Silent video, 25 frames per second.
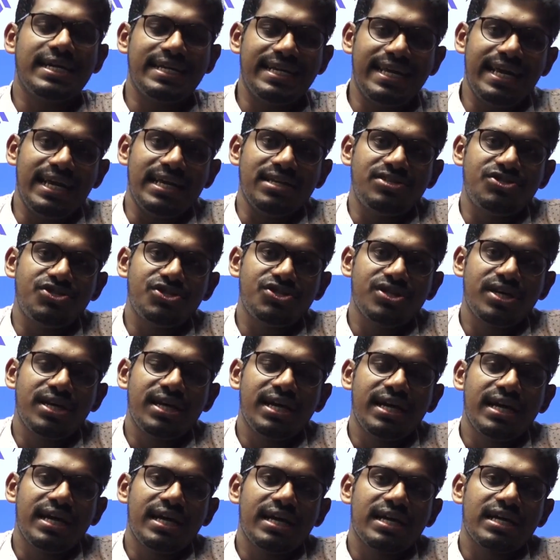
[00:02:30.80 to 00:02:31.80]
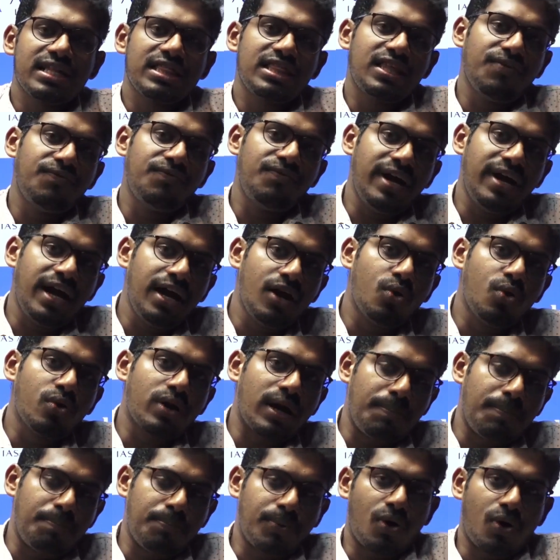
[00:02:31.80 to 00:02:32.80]
teach the way or
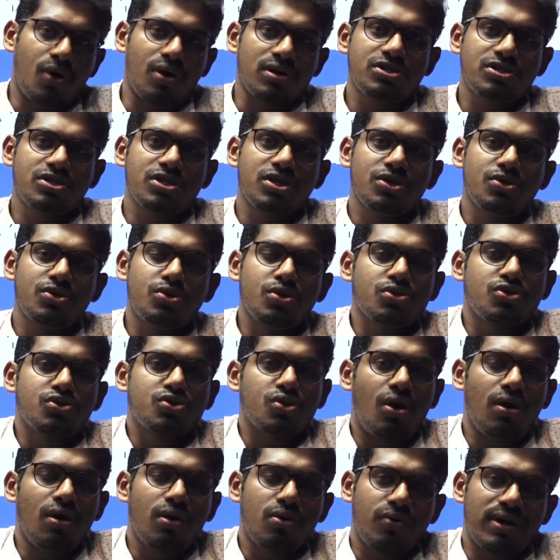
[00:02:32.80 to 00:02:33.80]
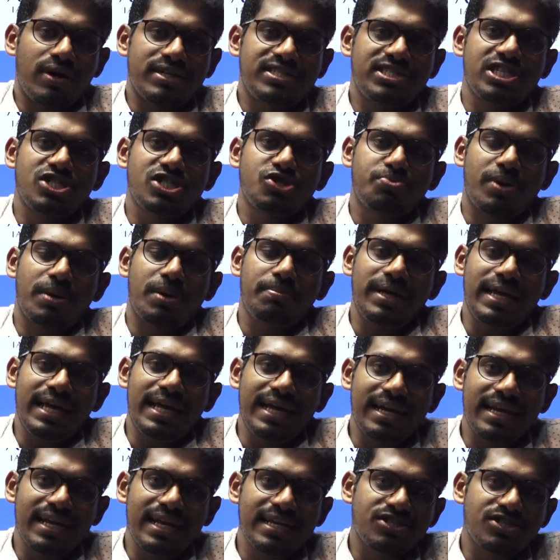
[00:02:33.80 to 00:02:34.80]
approach to solve questions from
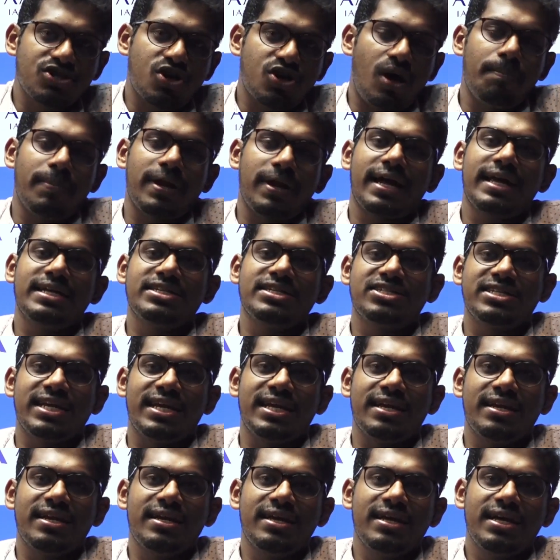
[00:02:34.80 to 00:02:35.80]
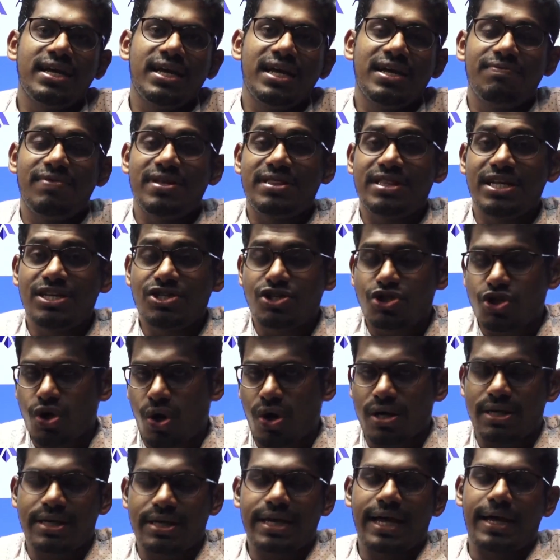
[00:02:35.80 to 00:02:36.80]
English comprehension within
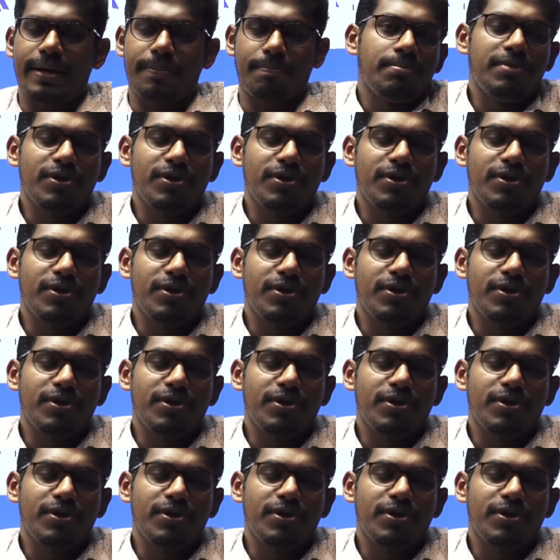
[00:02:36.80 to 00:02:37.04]
short time.